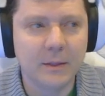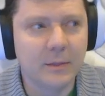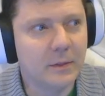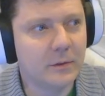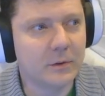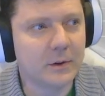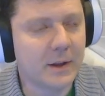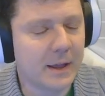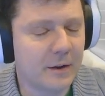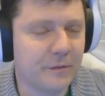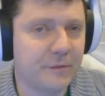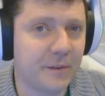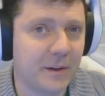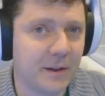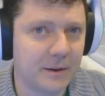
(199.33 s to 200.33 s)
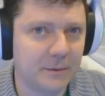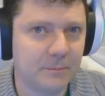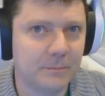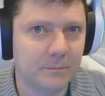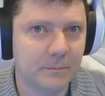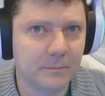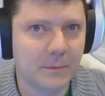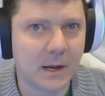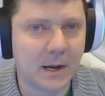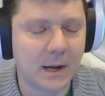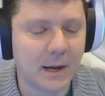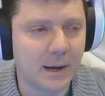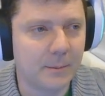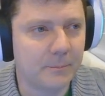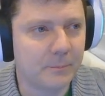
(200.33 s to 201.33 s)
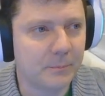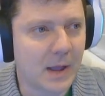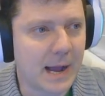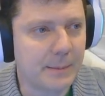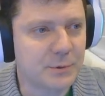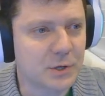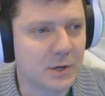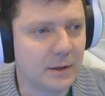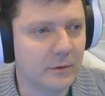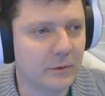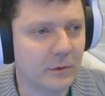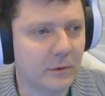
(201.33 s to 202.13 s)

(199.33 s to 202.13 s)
These are kind of fun options.